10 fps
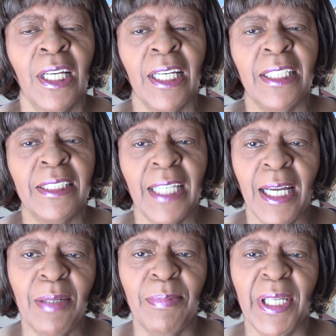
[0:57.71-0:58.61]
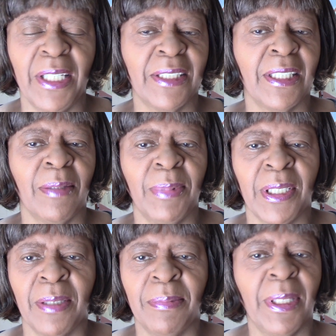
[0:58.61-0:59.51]
And diabetics have been
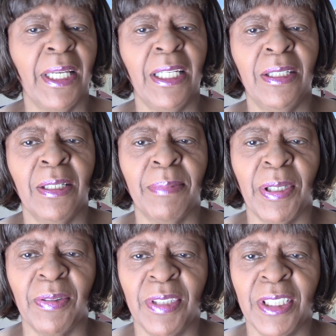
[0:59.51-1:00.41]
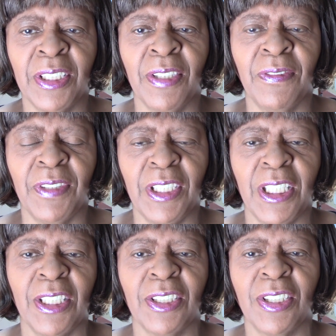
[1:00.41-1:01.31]
complaining about this for
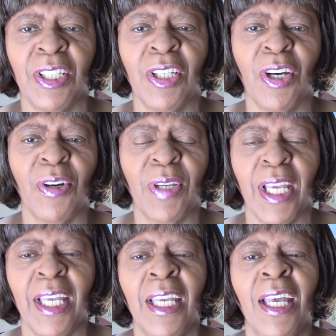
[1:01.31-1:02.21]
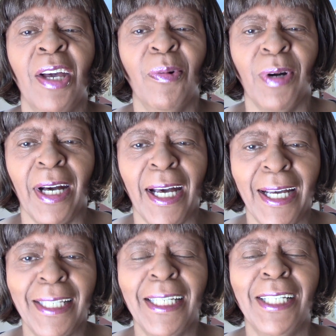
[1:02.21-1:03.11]
years, okay? Well,
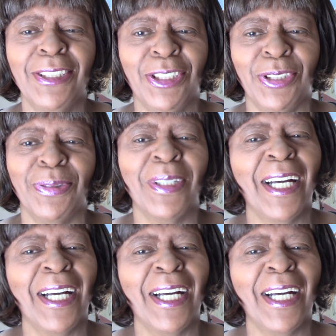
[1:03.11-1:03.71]
I got you.